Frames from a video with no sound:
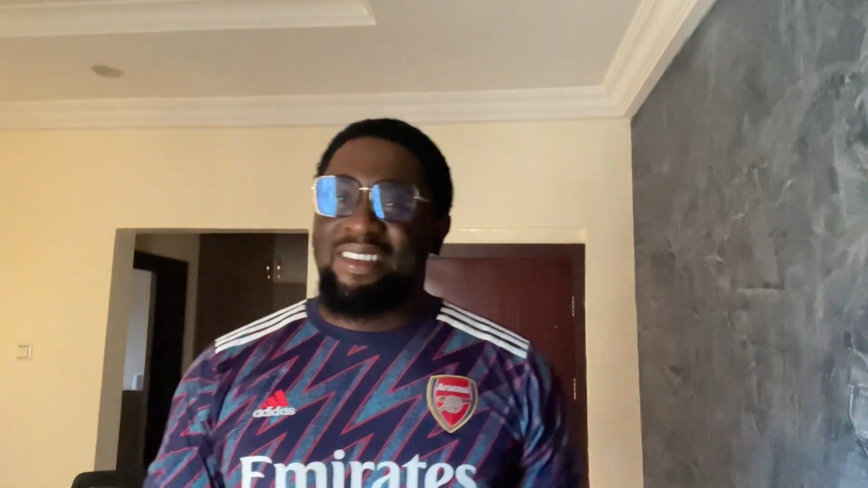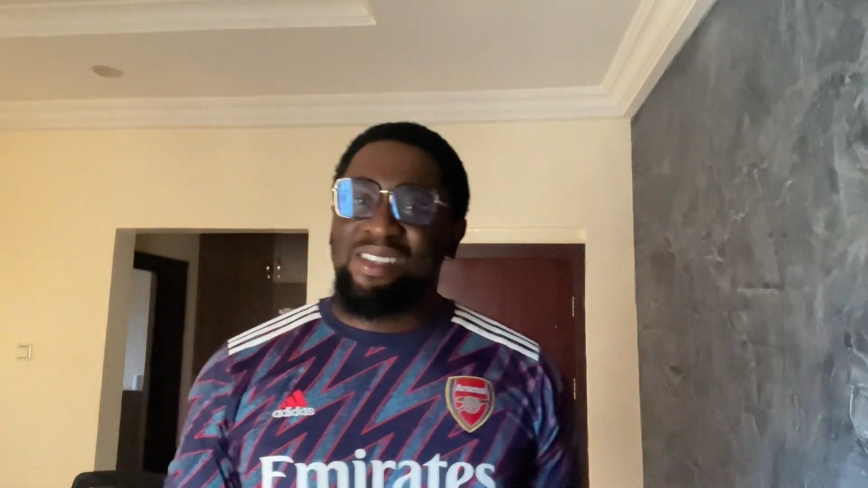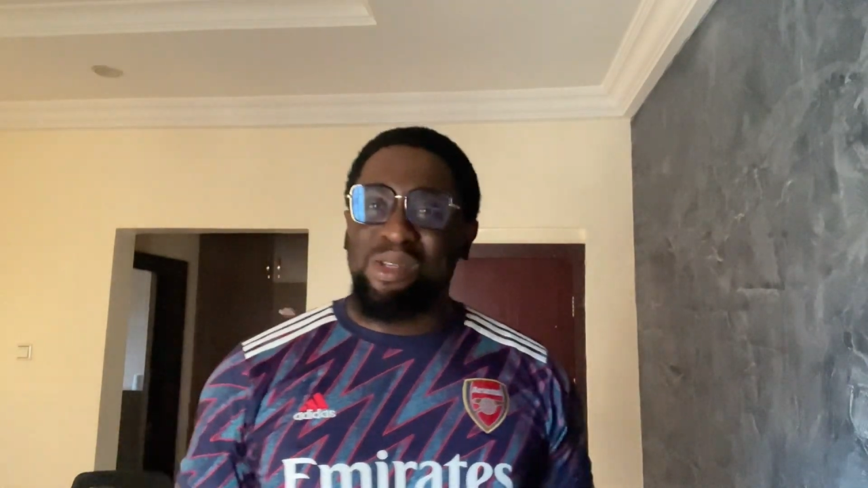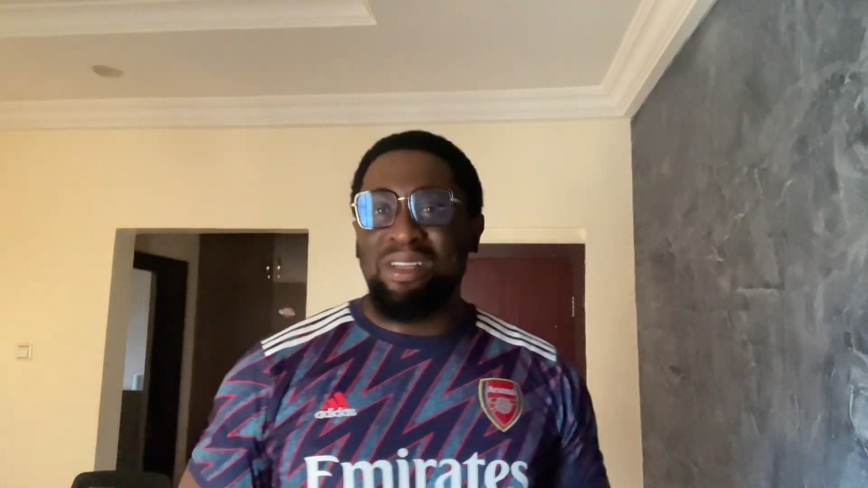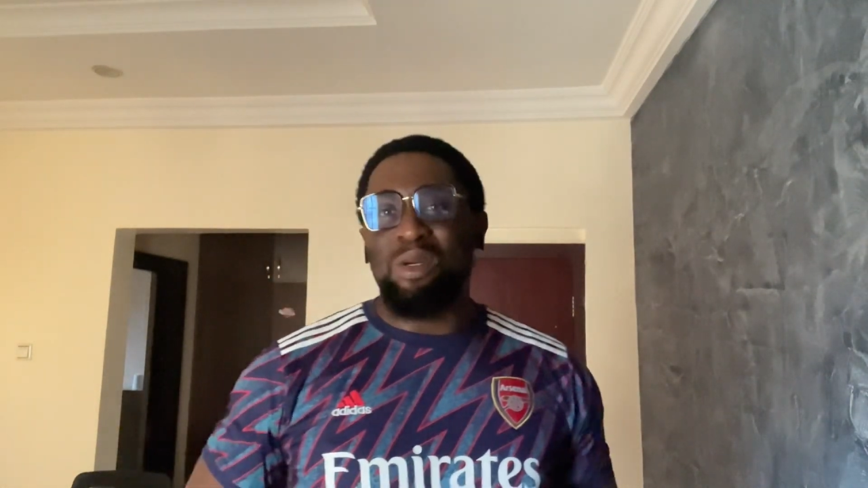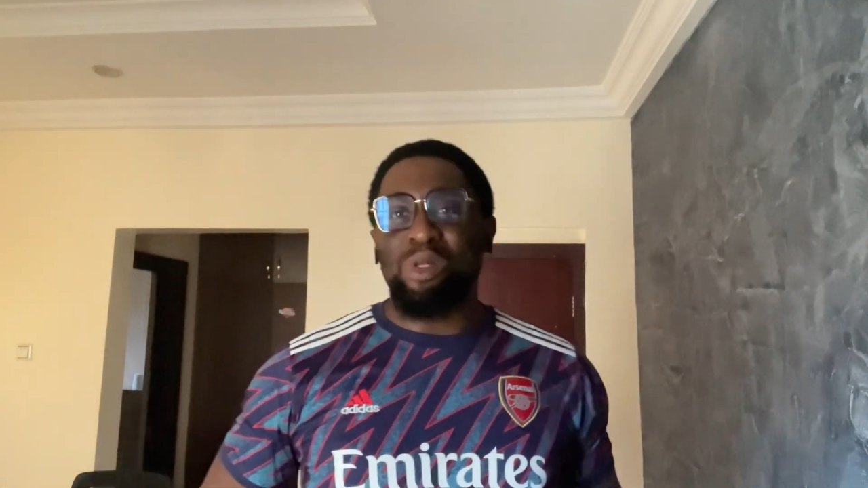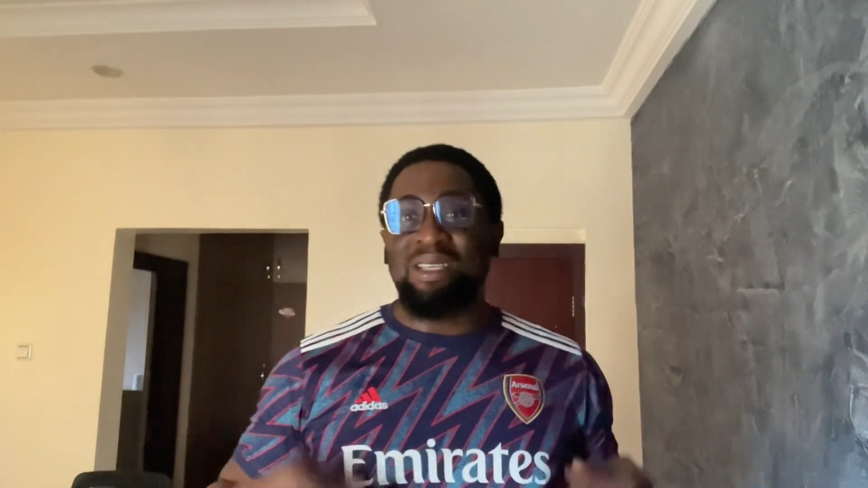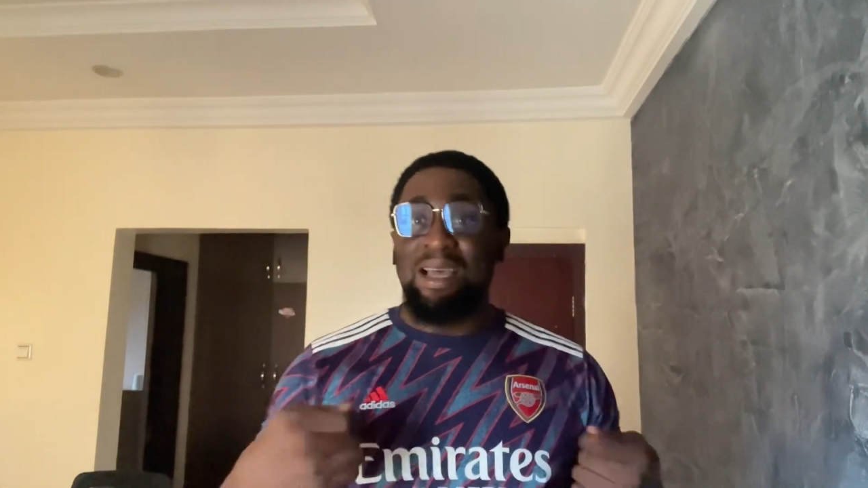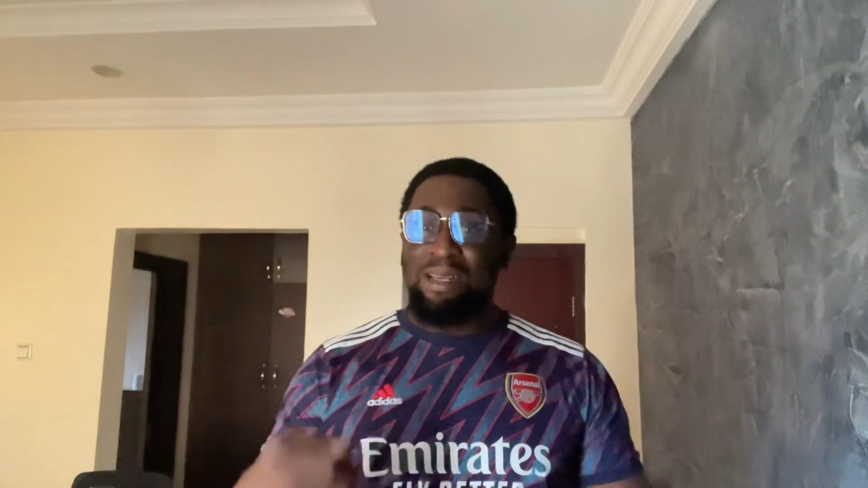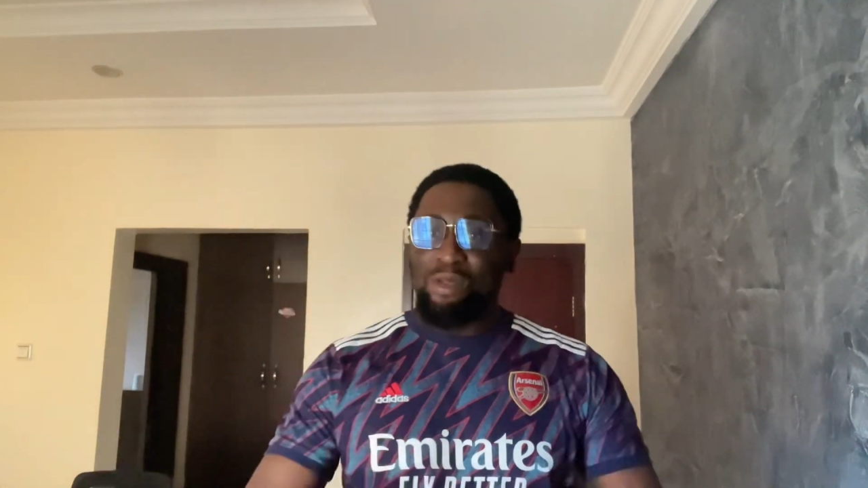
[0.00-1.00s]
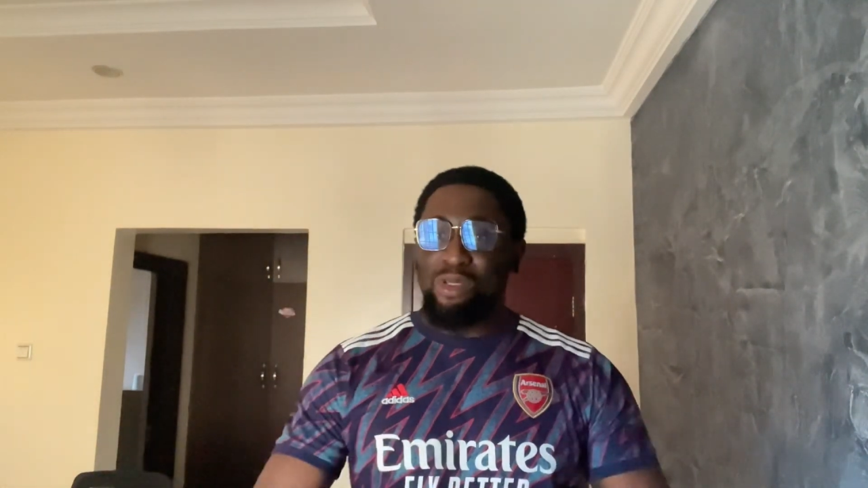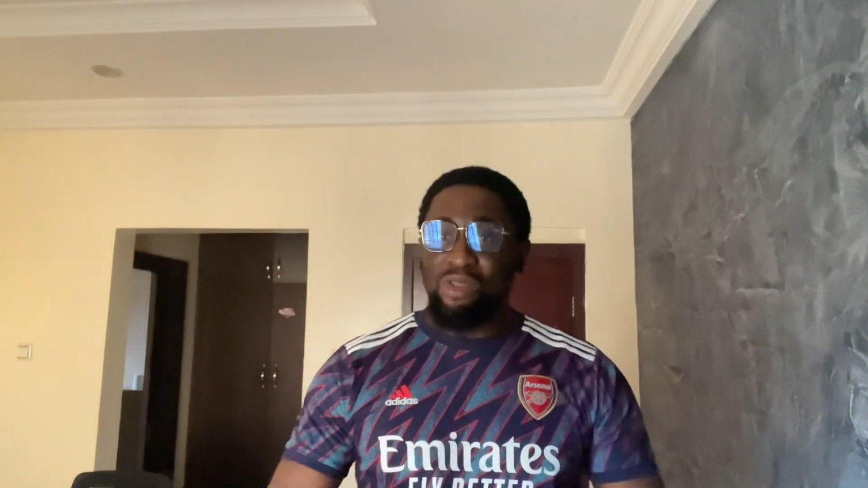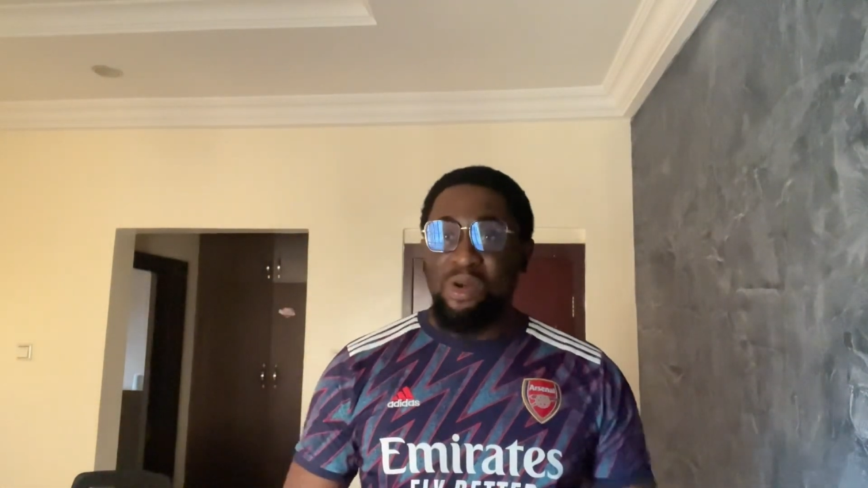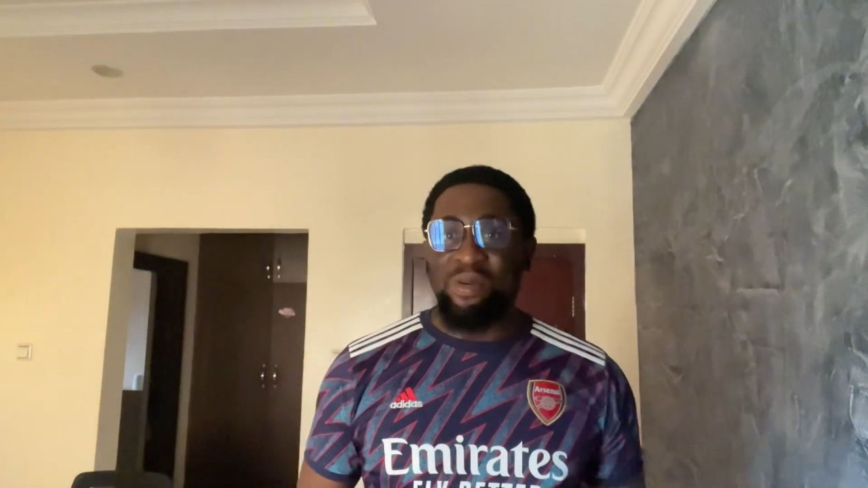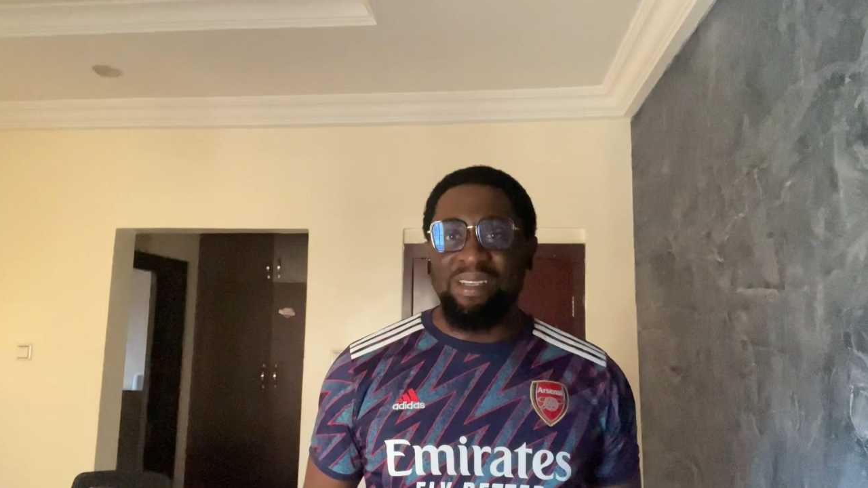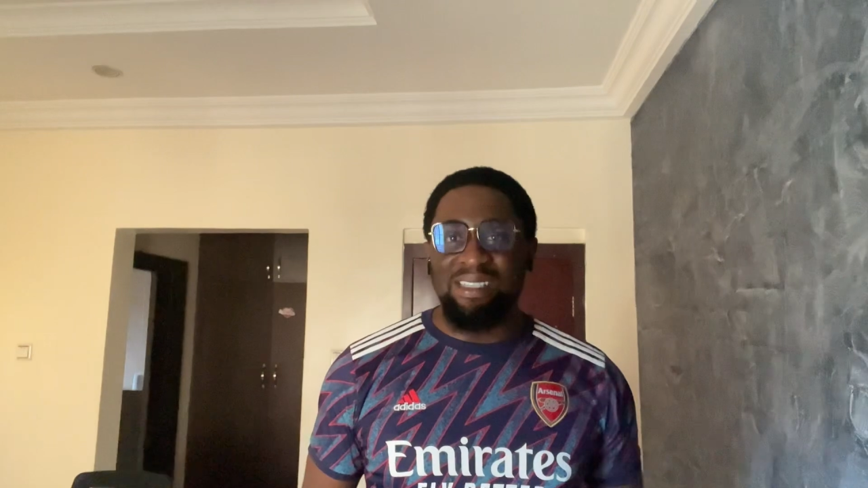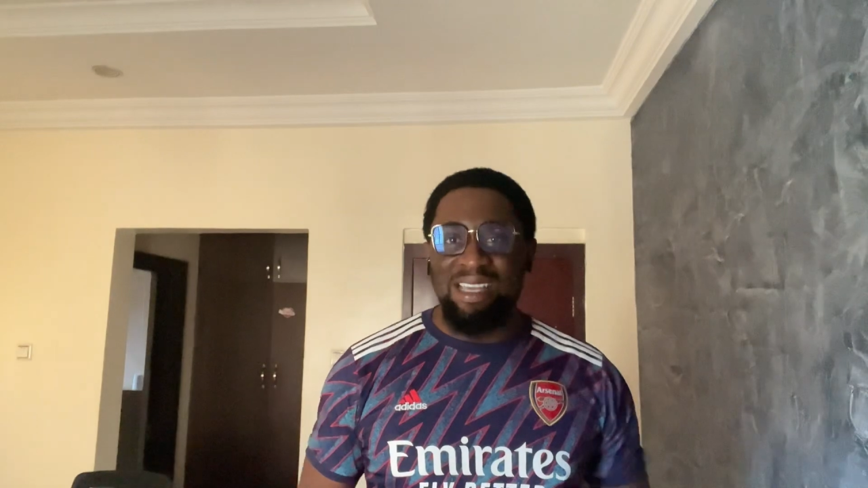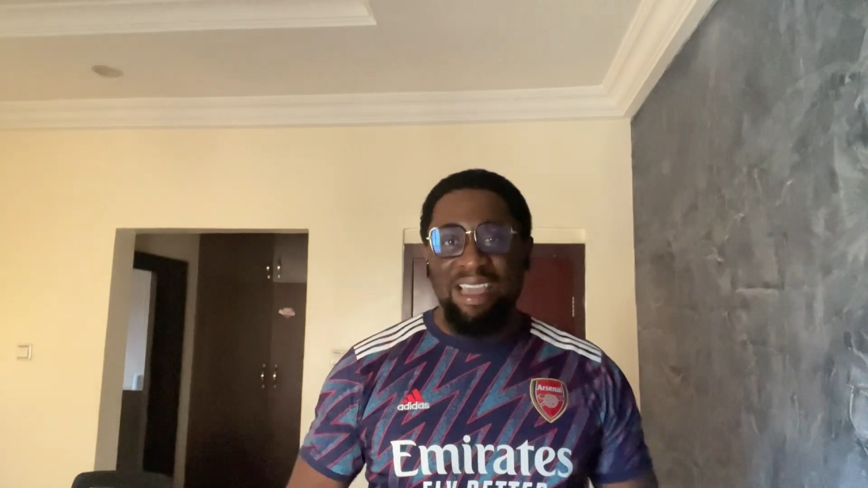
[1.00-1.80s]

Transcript: So they could tell you stories